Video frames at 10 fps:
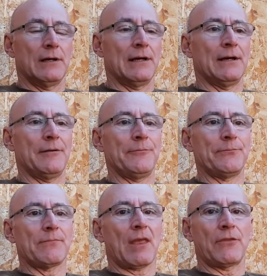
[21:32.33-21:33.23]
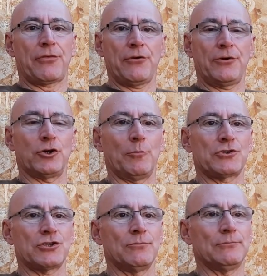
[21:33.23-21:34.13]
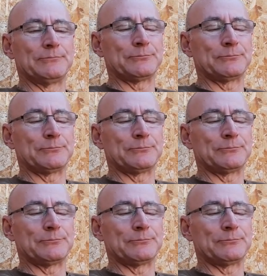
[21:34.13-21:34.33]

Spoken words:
The third option,